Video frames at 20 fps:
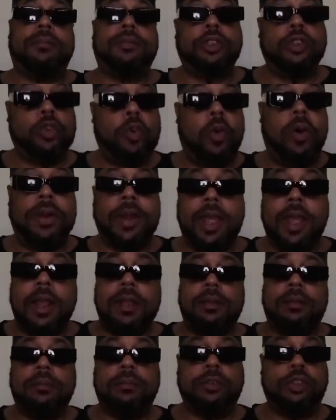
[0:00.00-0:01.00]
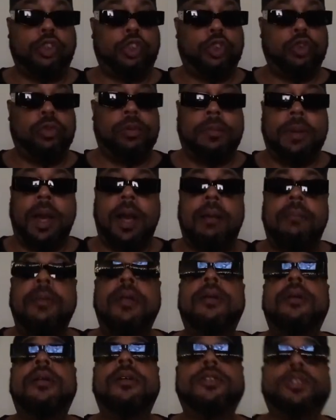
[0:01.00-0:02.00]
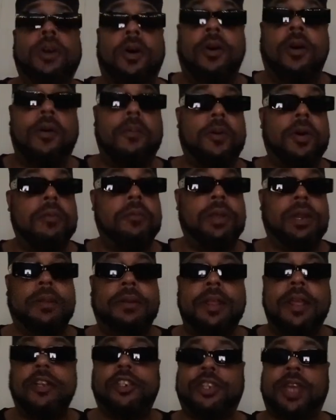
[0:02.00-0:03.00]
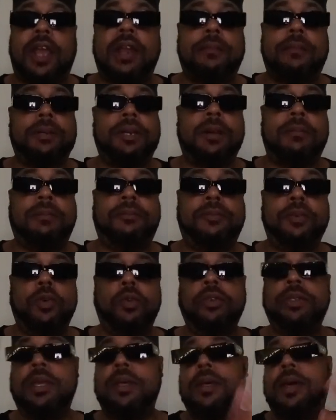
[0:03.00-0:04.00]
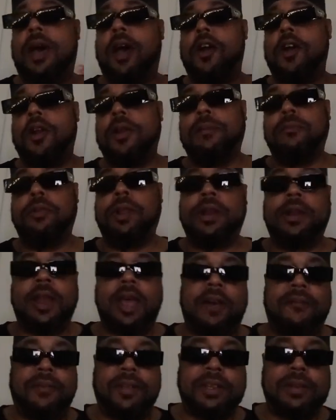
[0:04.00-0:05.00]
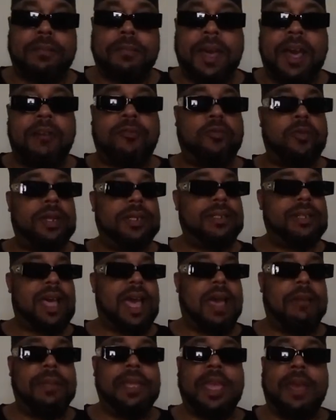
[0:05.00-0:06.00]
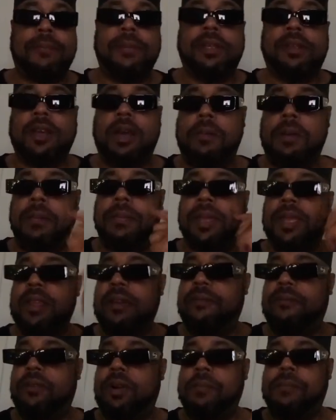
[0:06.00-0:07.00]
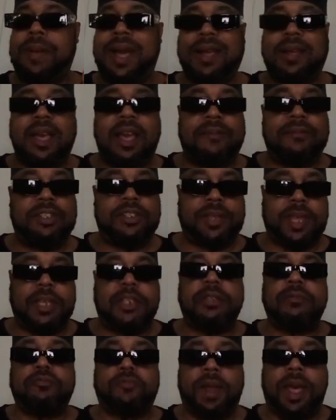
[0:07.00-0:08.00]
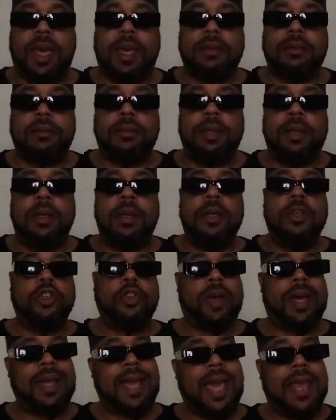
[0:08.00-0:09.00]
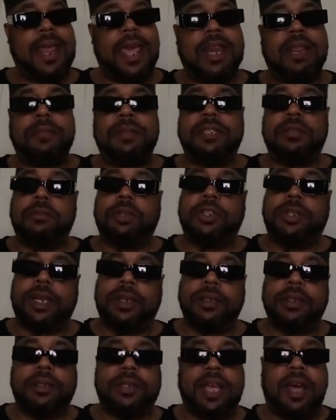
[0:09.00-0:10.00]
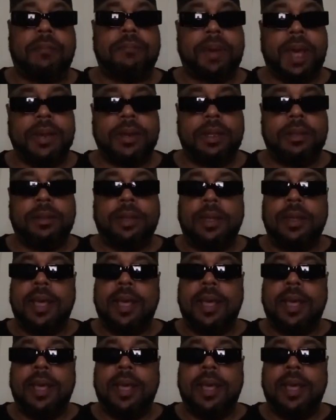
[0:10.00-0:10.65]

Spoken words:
You go in there, shoot them up. So homeboy went in there, shot up a couple fools. I heard him running off at the mouth one time. He had to come up and interrupt my conversation, right? So I got at him. I said, well, check this out, partner.